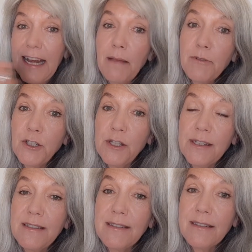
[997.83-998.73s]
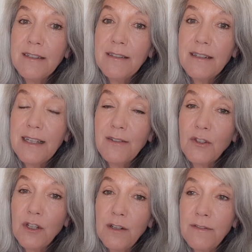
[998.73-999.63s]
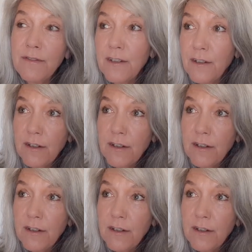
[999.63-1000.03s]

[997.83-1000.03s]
Neptune is sort of